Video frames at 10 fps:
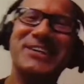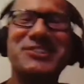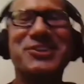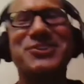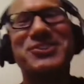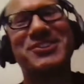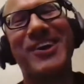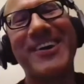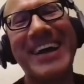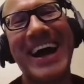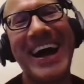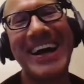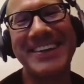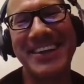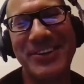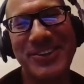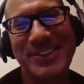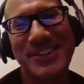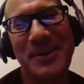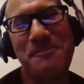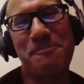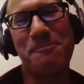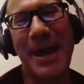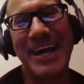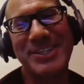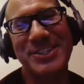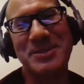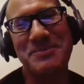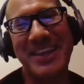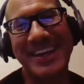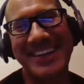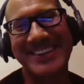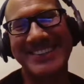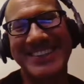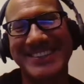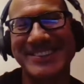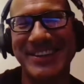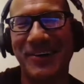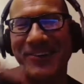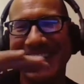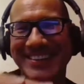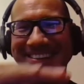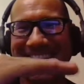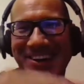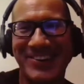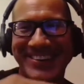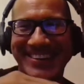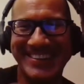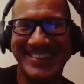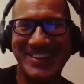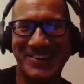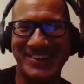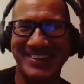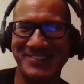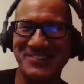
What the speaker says: You start high and then you just start bashing them, and then it just gets lower and lower and lower.